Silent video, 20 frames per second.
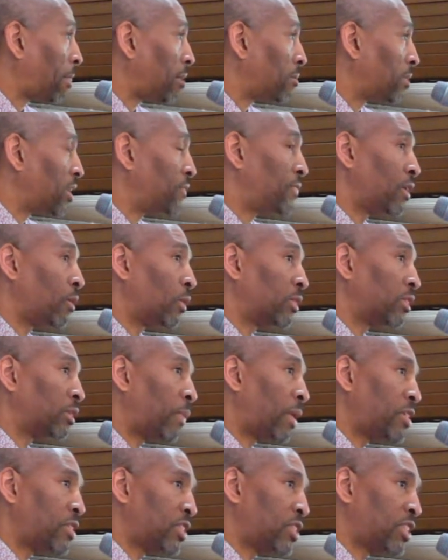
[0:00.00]
be filled with the
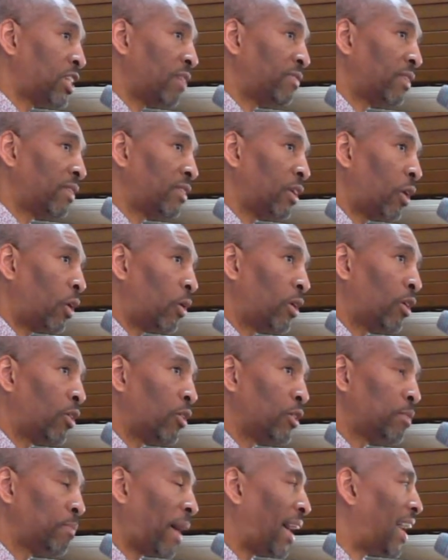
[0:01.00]
precious gift of the Holy
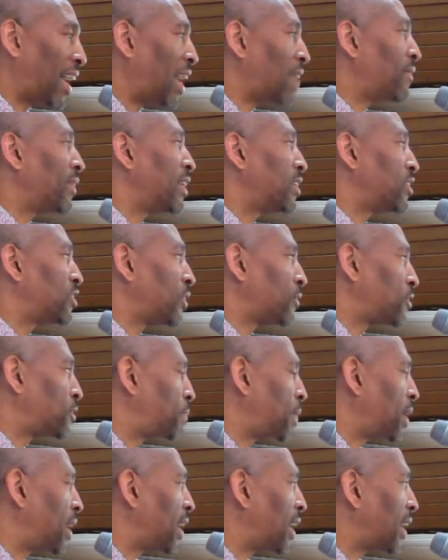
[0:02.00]
Ghost by evidence of
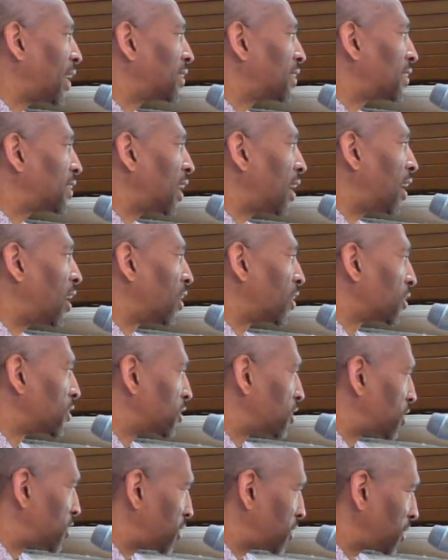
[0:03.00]
speaking in
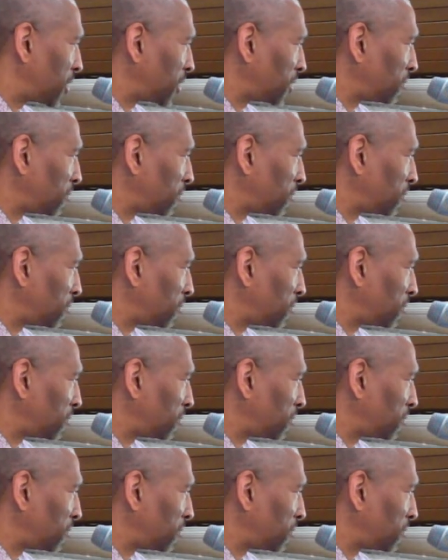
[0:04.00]
tongues.